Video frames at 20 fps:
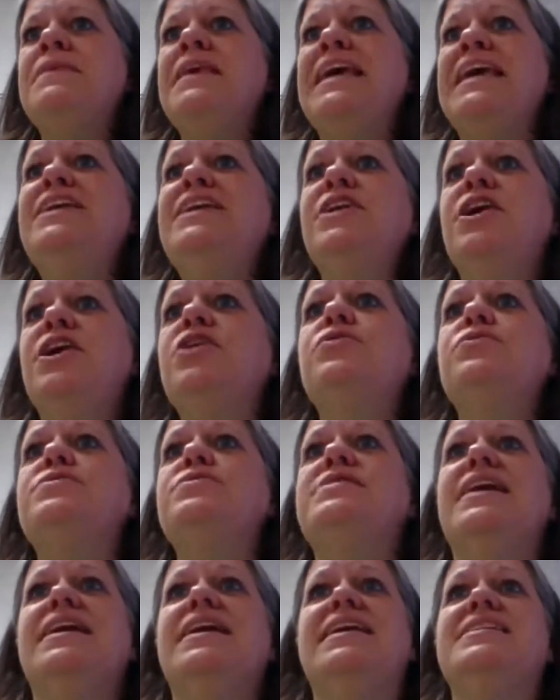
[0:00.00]
He
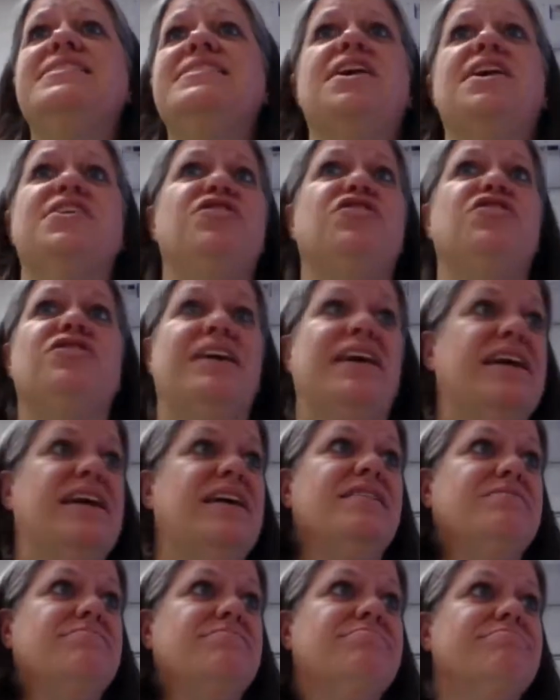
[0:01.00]
knows that he is not in her league.